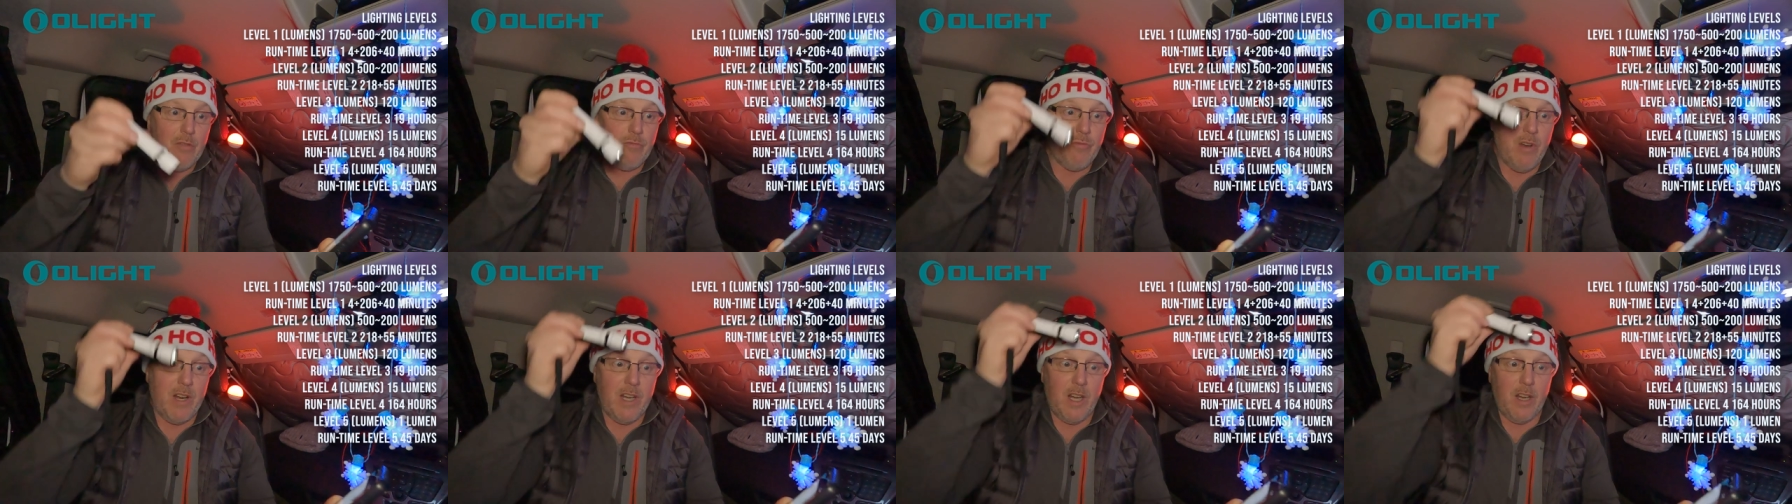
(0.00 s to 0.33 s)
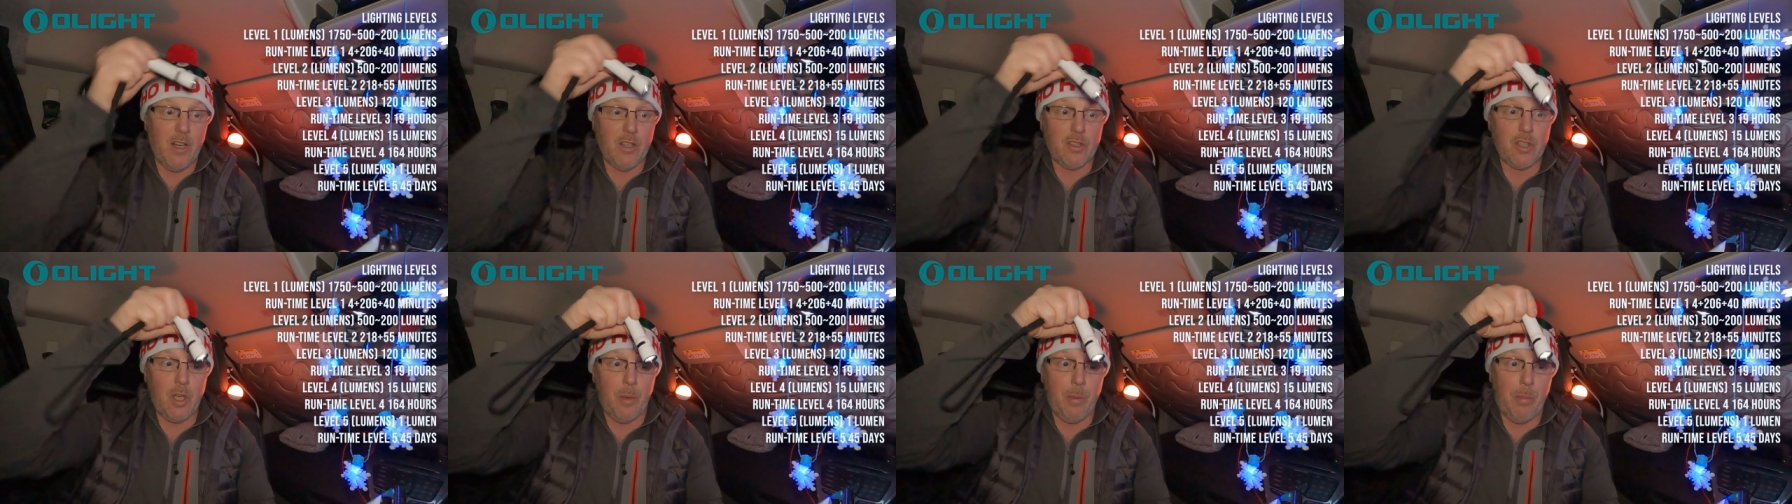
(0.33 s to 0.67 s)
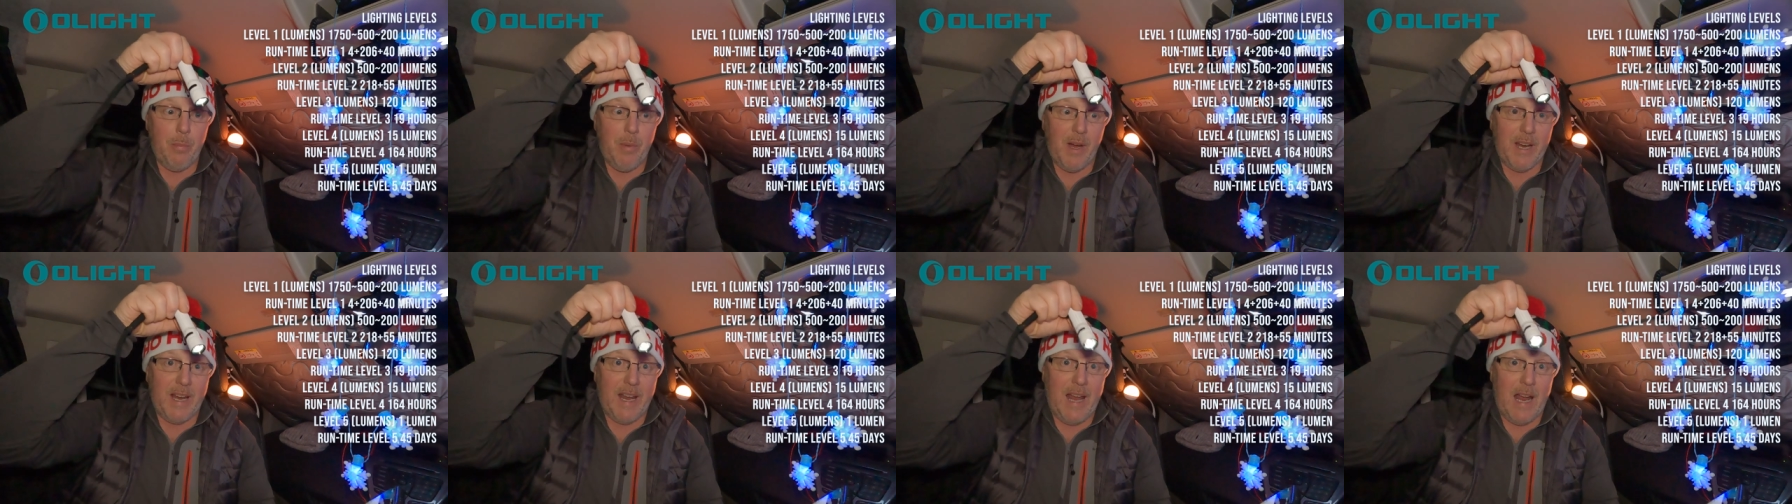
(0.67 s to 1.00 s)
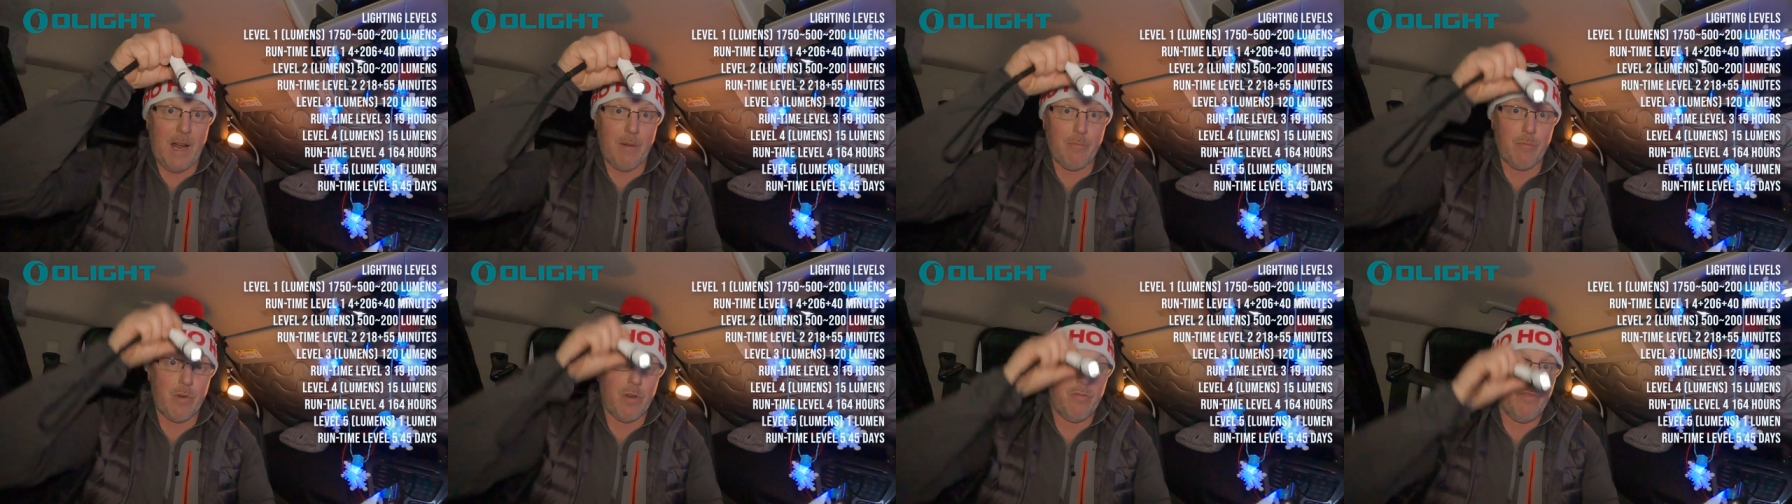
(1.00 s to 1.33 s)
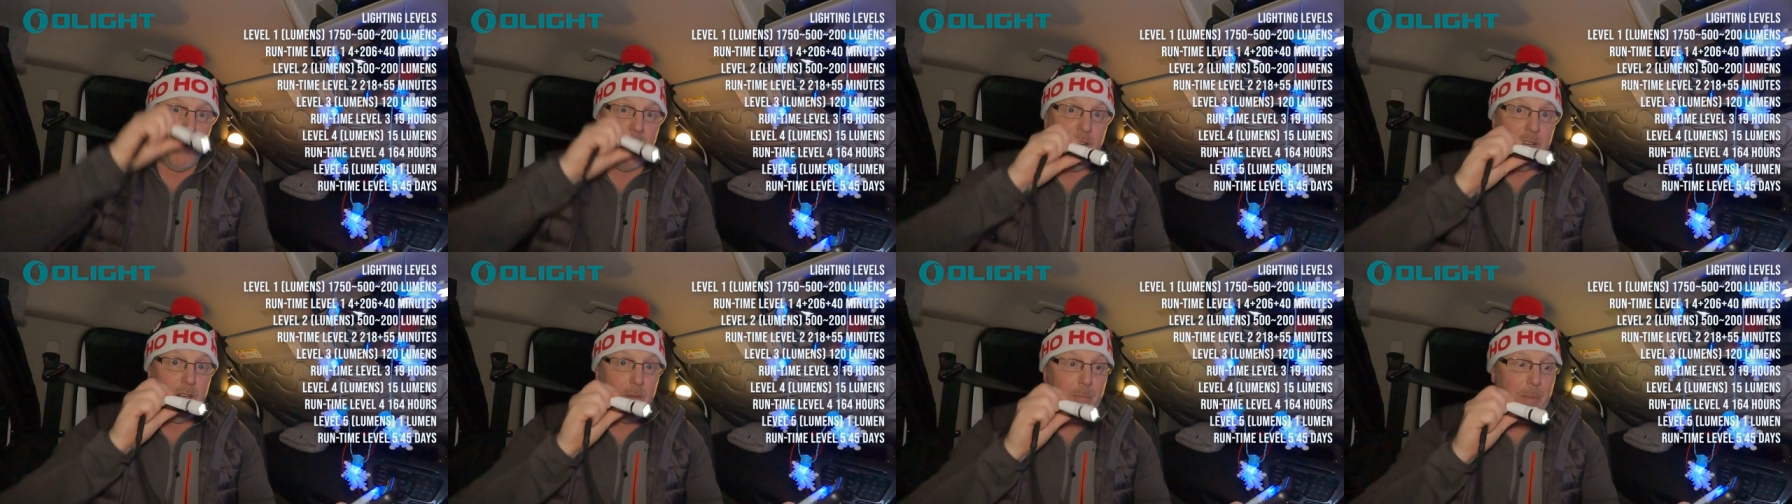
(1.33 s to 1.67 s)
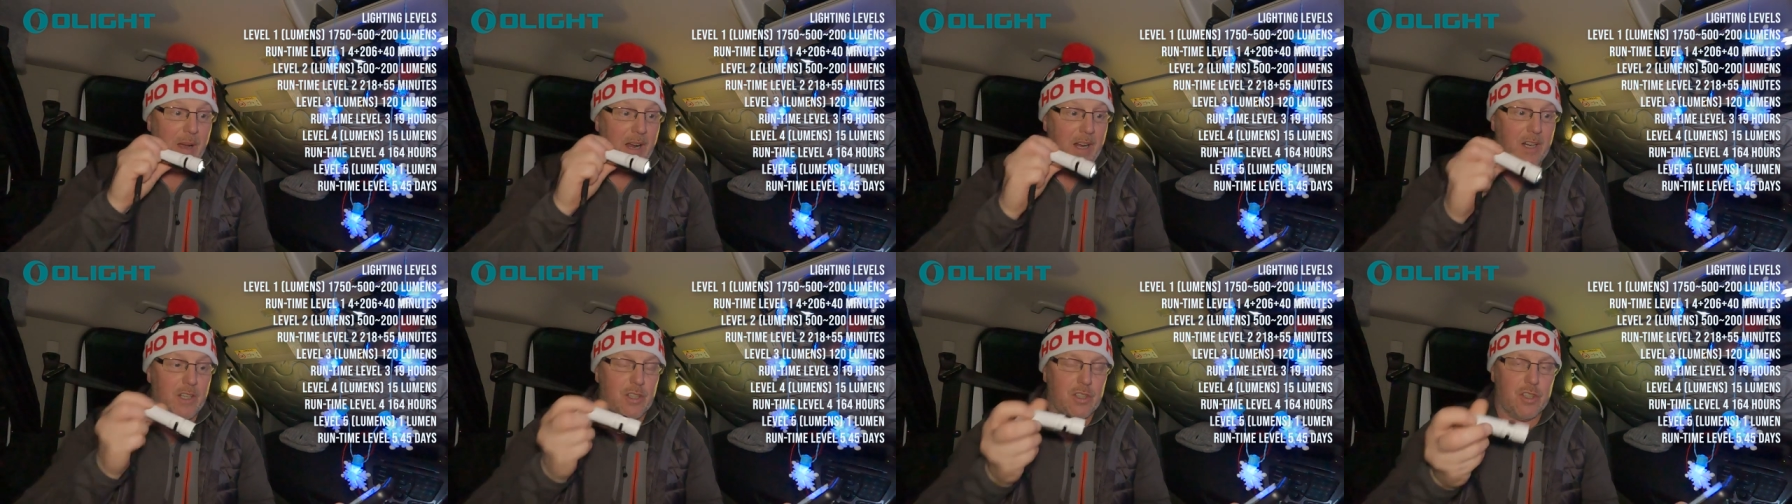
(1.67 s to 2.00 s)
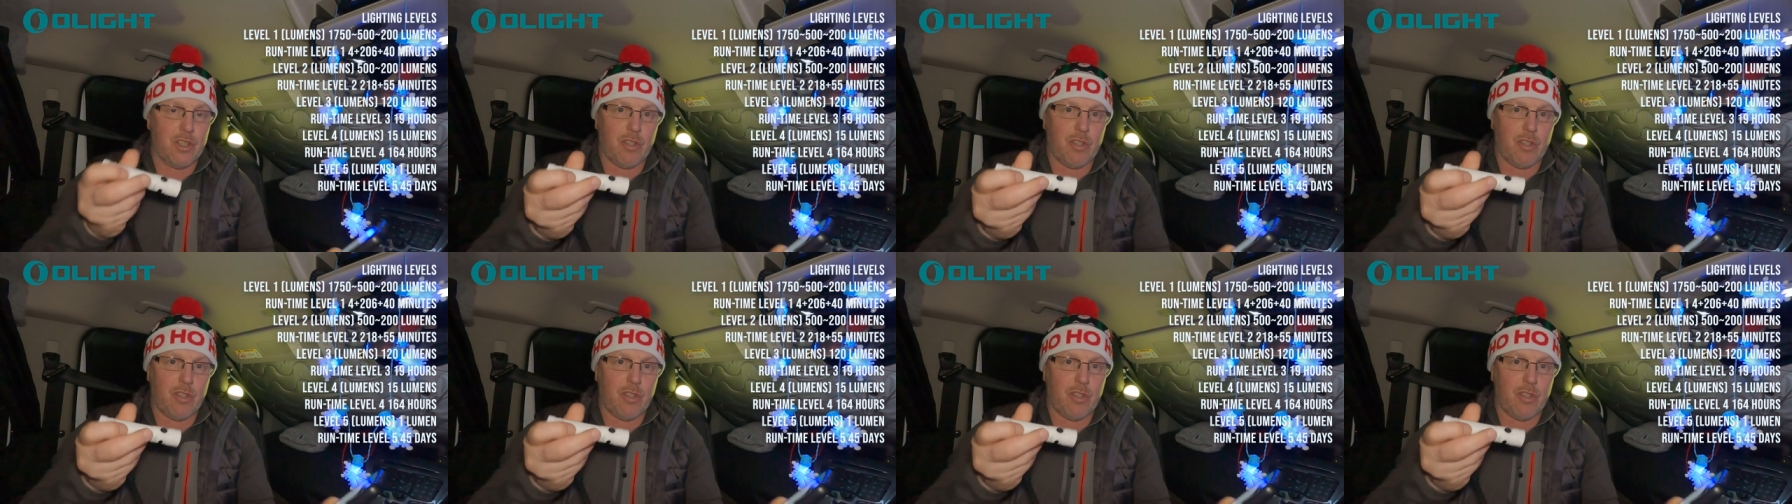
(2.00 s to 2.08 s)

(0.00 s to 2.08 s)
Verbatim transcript: reading the top of my camera, reading the back of the